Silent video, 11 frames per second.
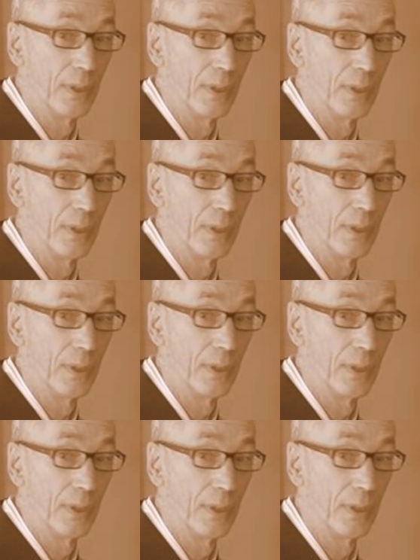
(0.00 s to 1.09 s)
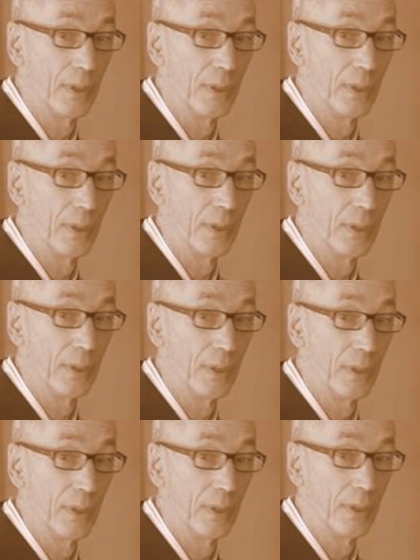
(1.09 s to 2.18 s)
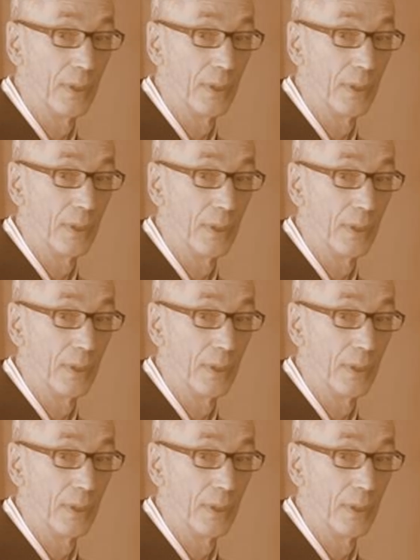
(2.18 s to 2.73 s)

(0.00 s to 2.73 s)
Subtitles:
No one is speaking in this clip.